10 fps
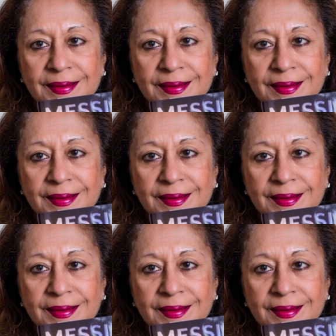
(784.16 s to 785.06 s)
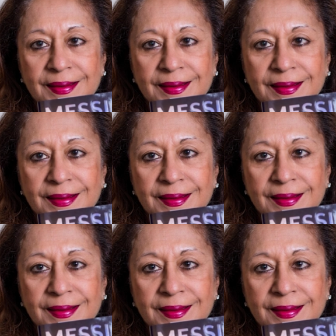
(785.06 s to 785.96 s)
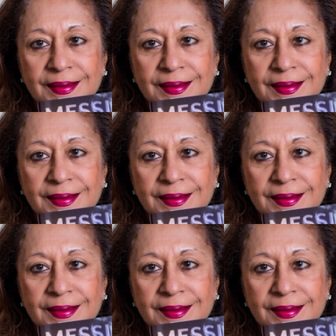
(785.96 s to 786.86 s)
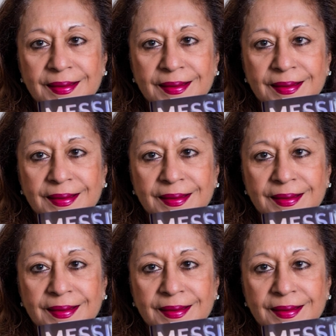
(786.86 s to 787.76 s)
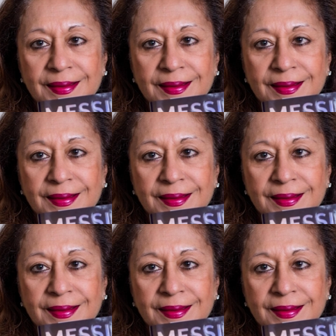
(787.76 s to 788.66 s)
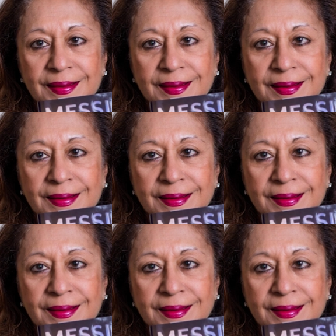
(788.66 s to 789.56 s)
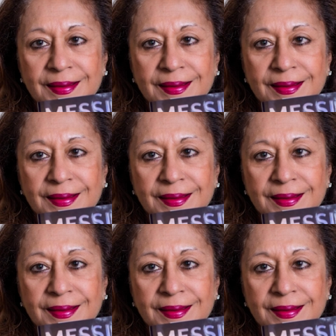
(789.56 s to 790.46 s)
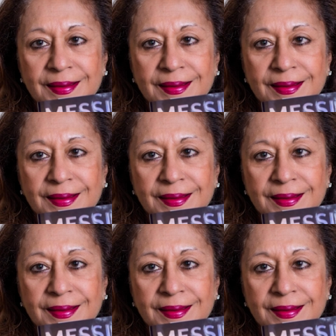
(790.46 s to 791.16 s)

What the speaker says: (no lip movement)